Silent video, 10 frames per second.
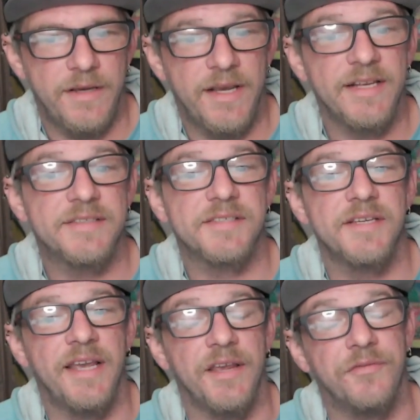
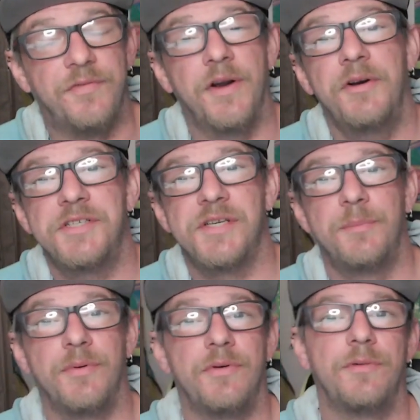it's a very
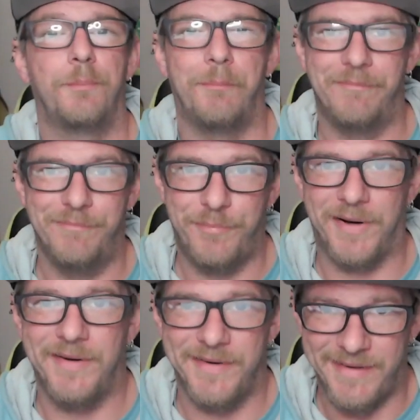simple
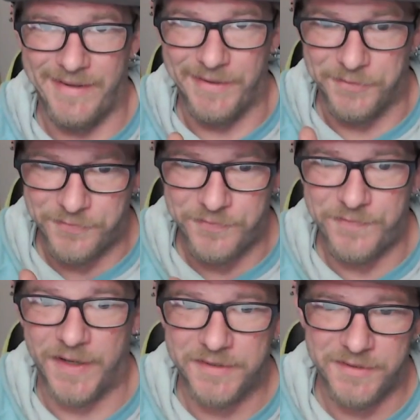but
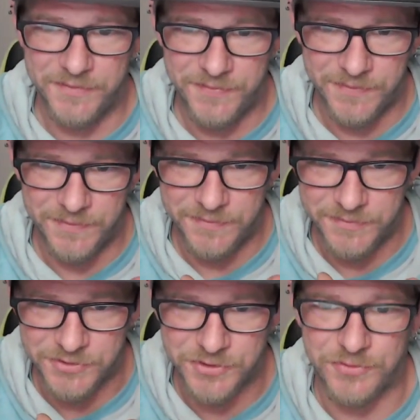effective
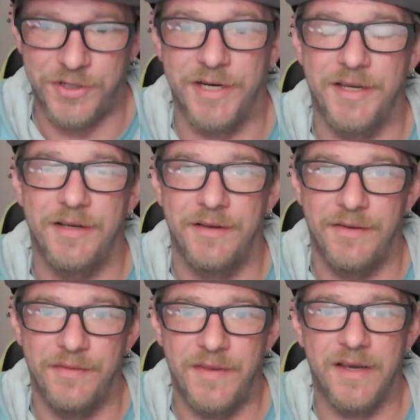trick
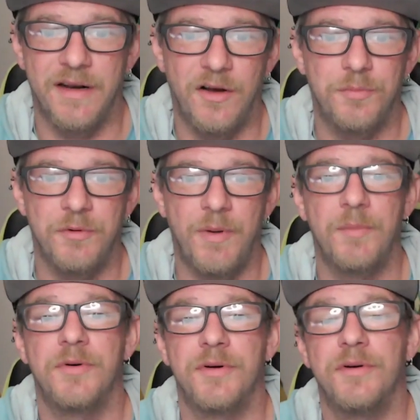that can help
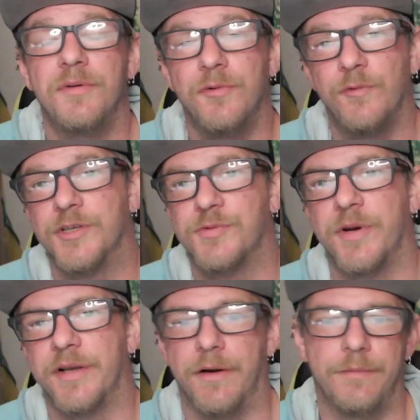remember which way
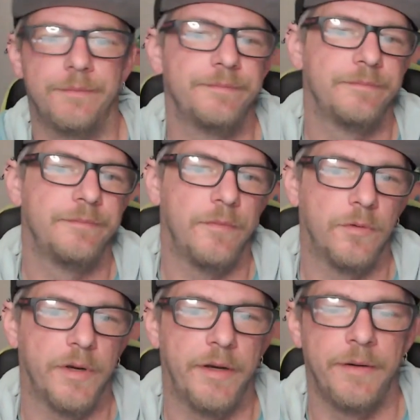to go.
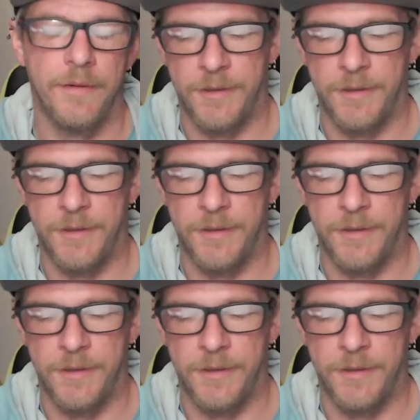Okay.